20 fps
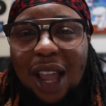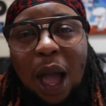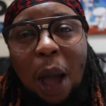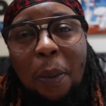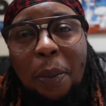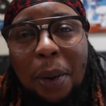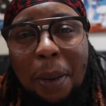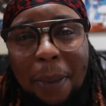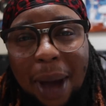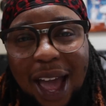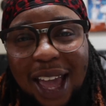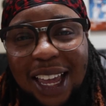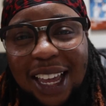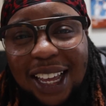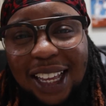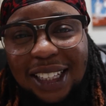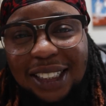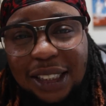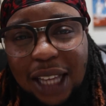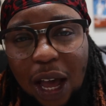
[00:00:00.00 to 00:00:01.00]
I put my
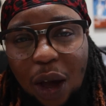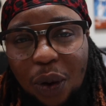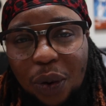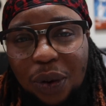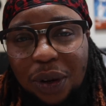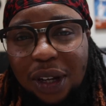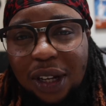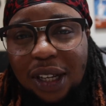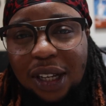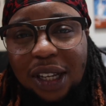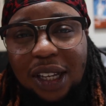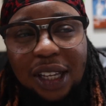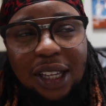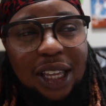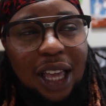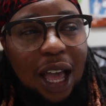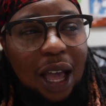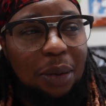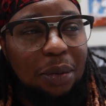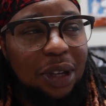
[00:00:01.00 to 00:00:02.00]
hands out,
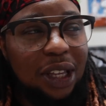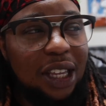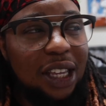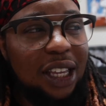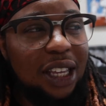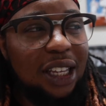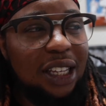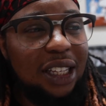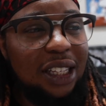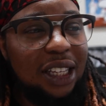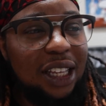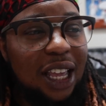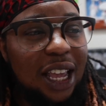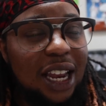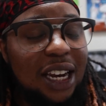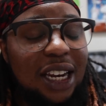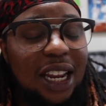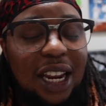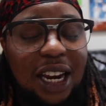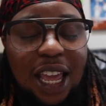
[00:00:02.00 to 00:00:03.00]
you know what I mean?
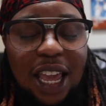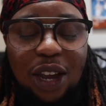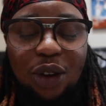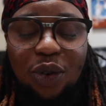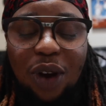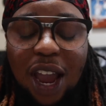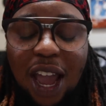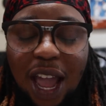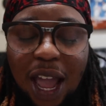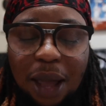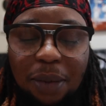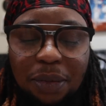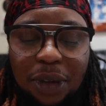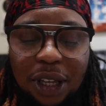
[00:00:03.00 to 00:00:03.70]
And then they grabbed